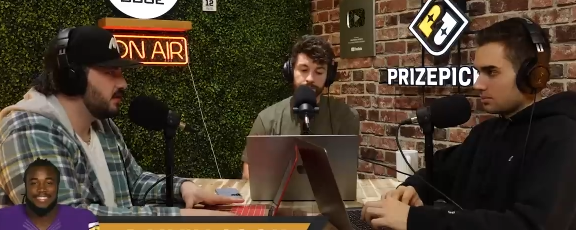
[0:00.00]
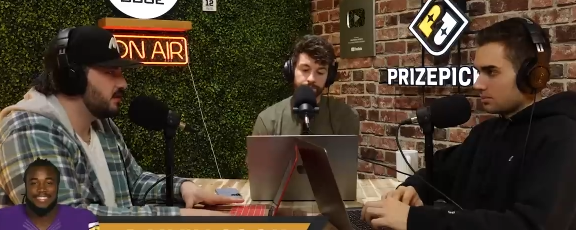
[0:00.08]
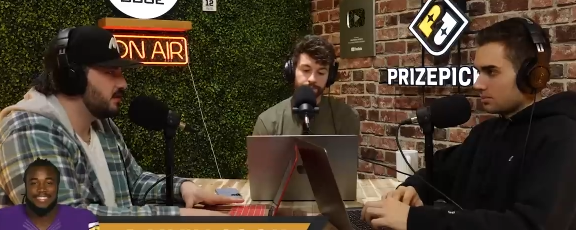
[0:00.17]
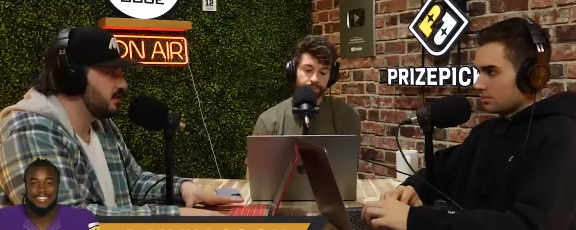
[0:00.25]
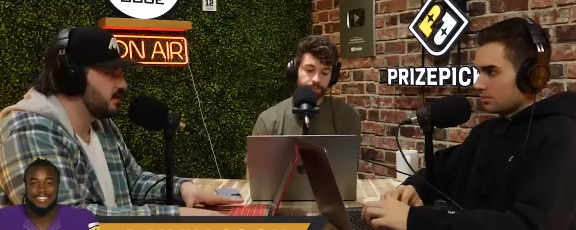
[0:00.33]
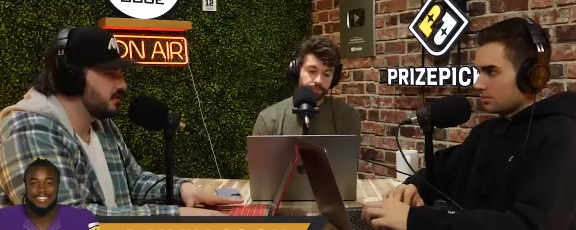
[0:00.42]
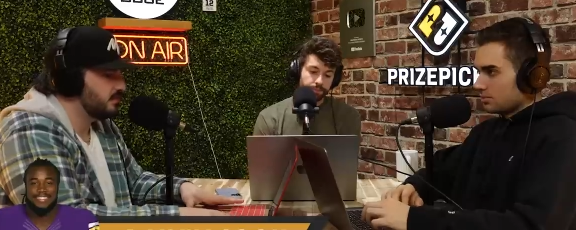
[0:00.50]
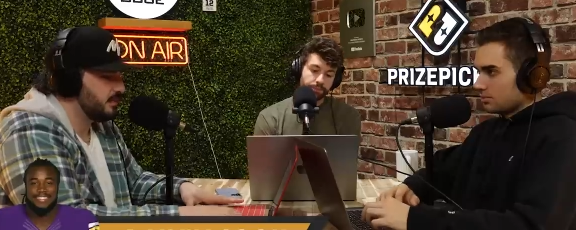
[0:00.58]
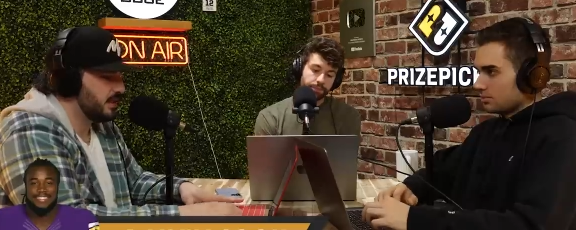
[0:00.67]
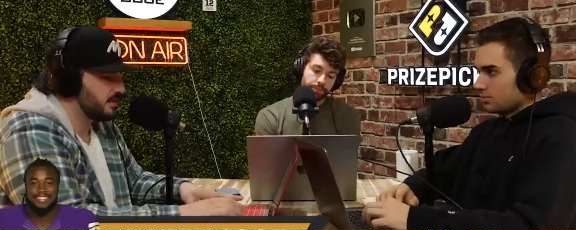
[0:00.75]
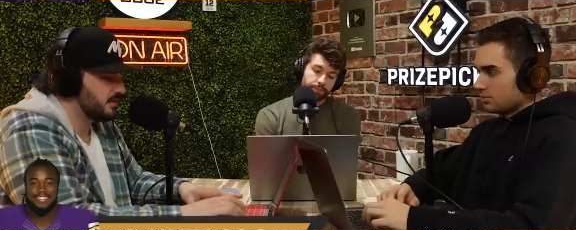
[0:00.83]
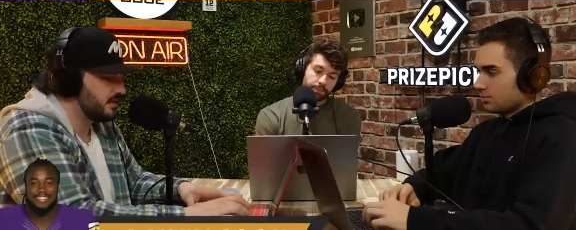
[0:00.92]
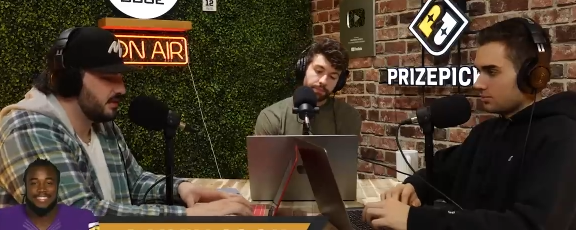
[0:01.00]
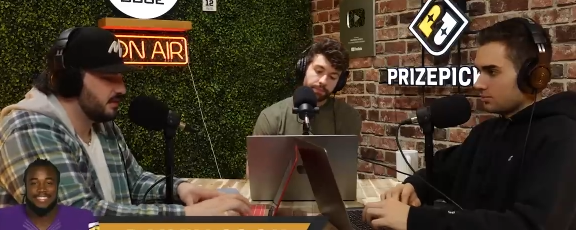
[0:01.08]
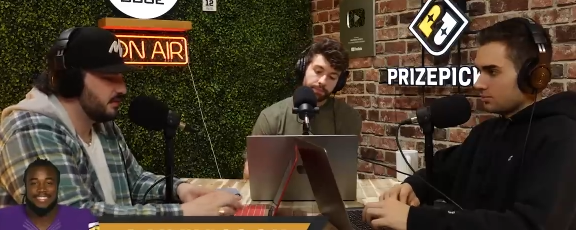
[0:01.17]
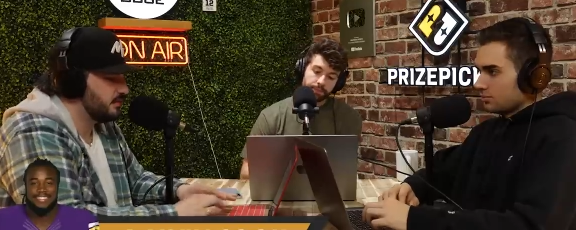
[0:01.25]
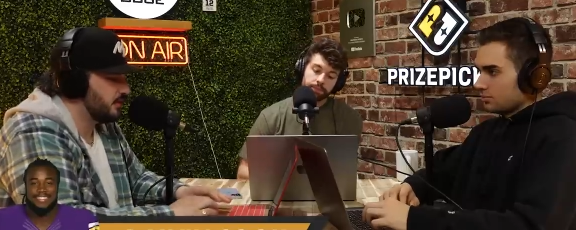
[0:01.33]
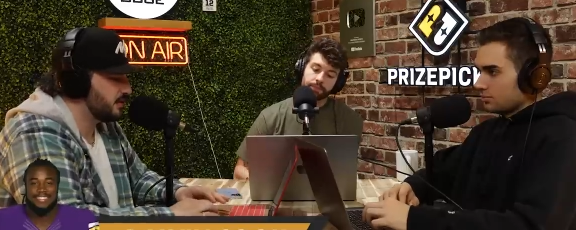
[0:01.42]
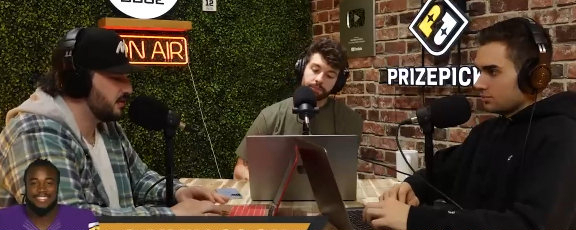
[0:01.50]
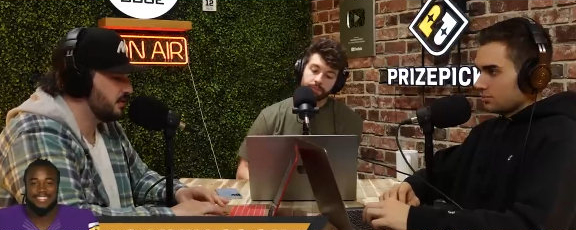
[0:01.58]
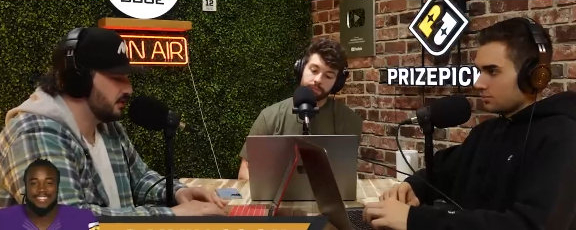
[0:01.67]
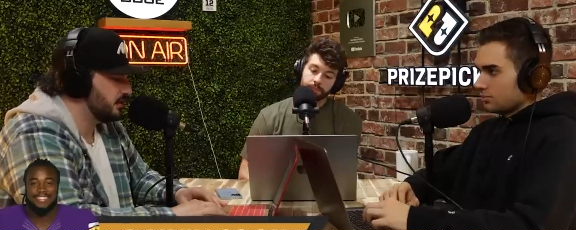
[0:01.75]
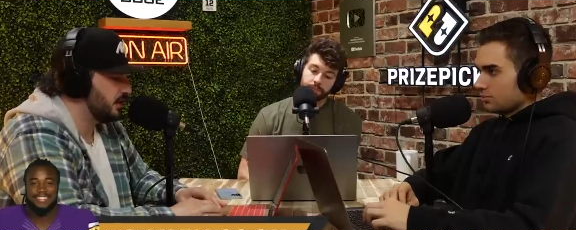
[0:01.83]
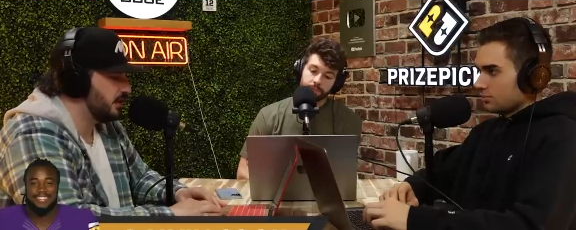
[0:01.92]
Speaker 1: this, and then basically
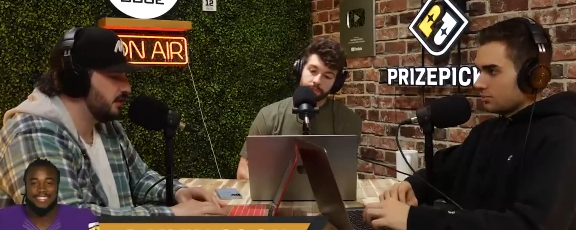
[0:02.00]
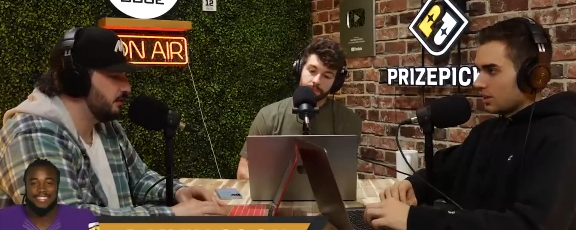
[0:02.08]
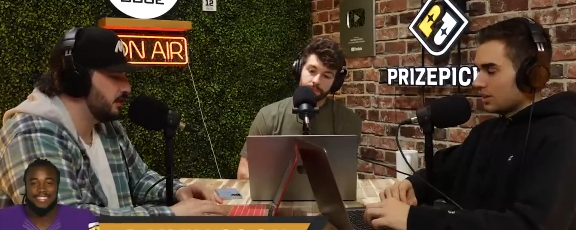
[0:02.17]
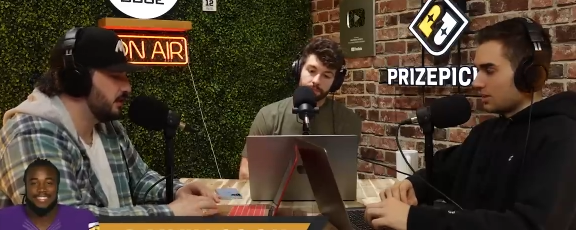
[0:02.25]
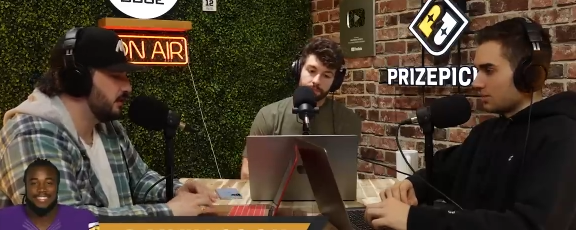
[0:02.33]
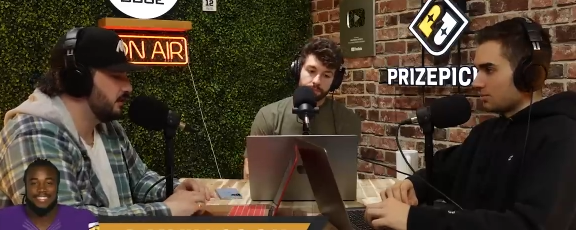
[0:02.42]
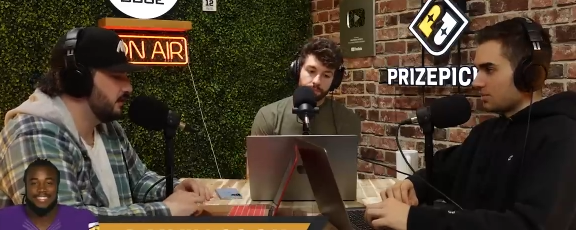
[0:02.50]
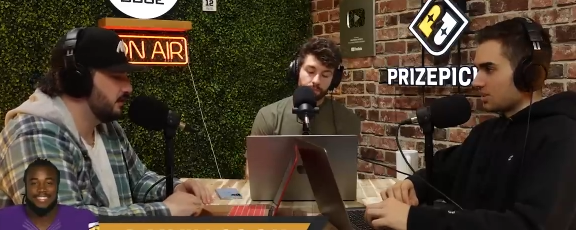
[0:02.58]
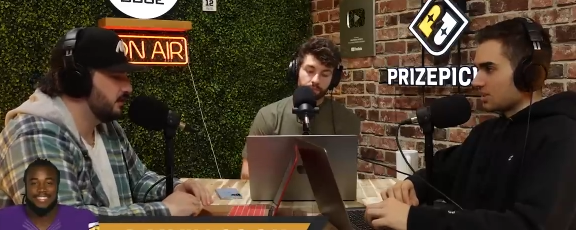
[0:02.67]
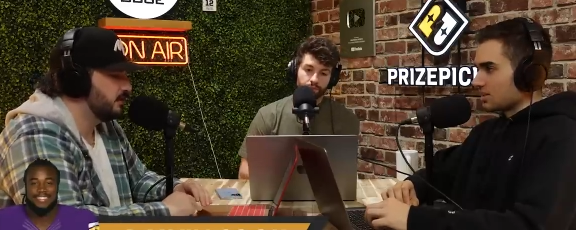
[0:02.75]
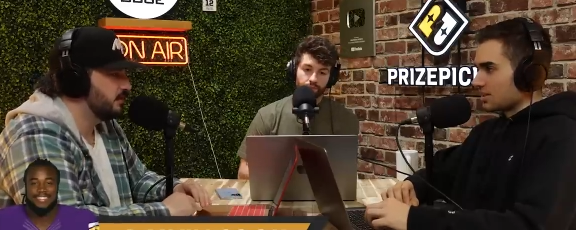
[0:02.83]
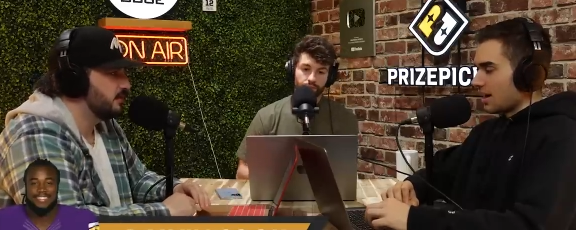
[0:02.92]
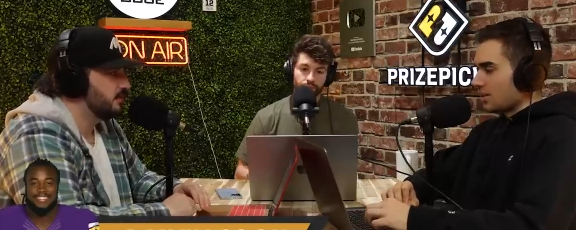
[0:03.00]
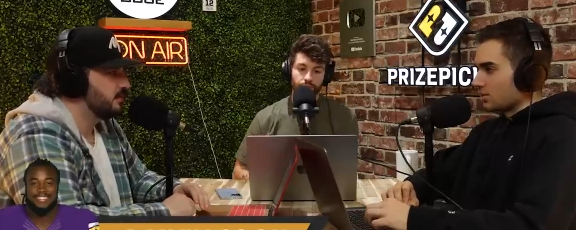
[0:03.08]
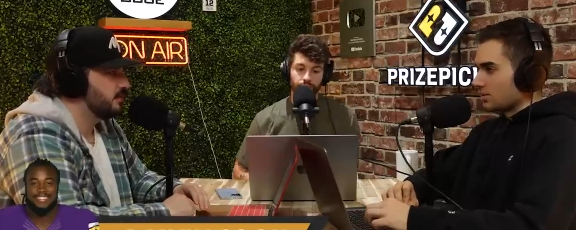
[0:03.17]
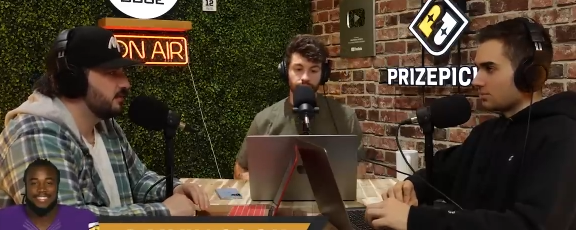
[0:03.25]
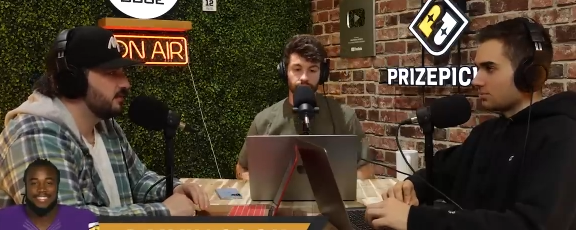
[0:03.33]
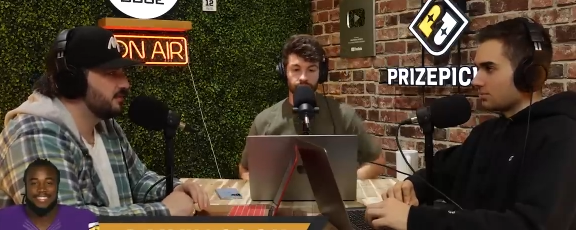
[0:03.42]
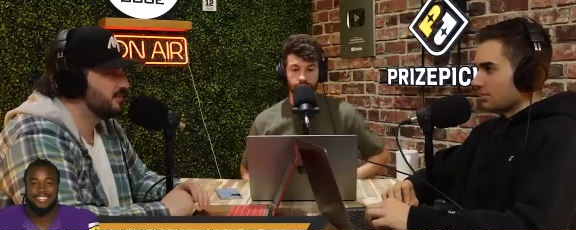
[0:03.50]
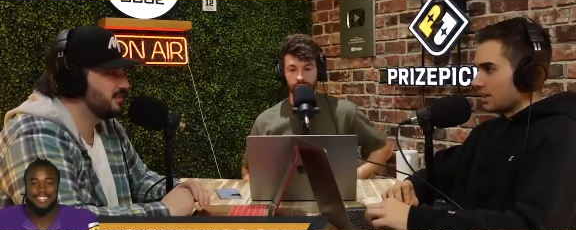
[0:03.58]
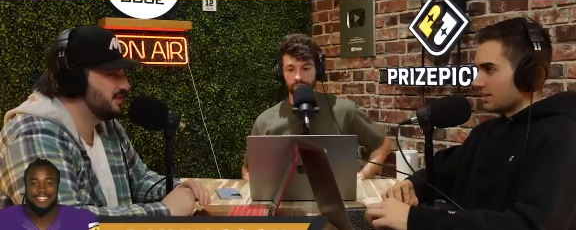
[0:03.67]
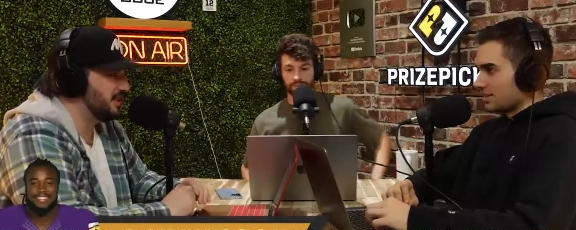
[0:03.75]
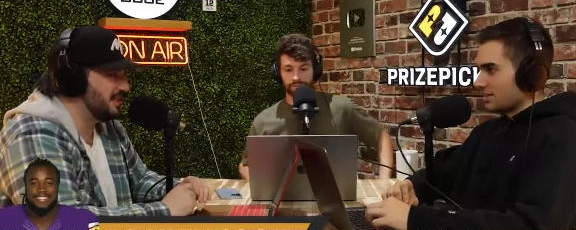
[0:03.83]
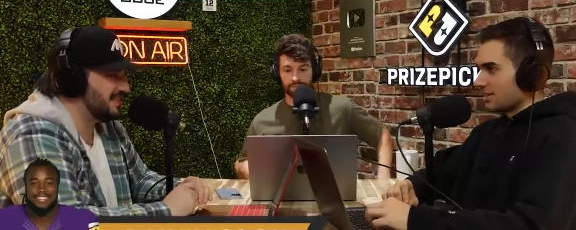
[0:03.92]
crushes your line, but and then sits down and
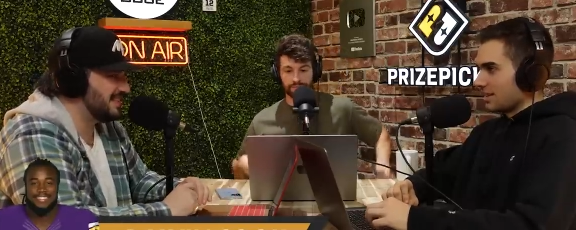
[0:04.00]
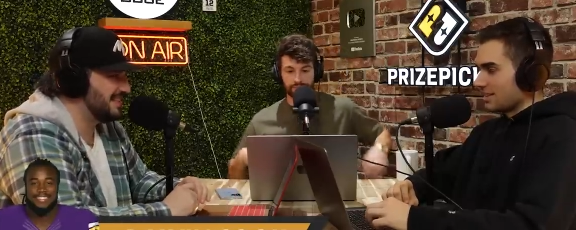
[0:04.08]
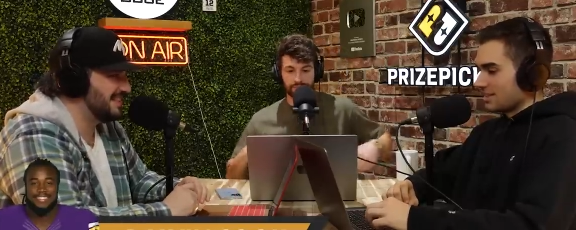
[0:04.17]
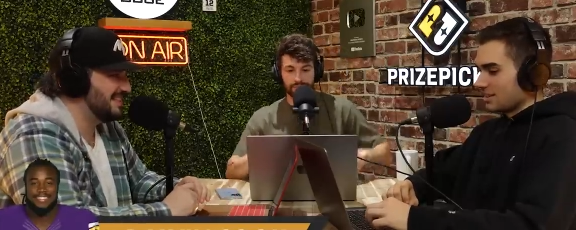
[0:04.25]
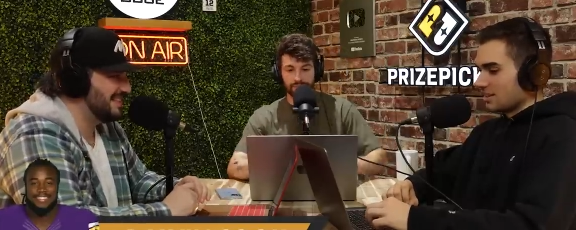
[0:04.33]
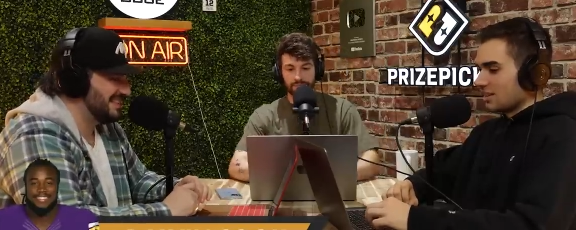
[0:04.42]
hits the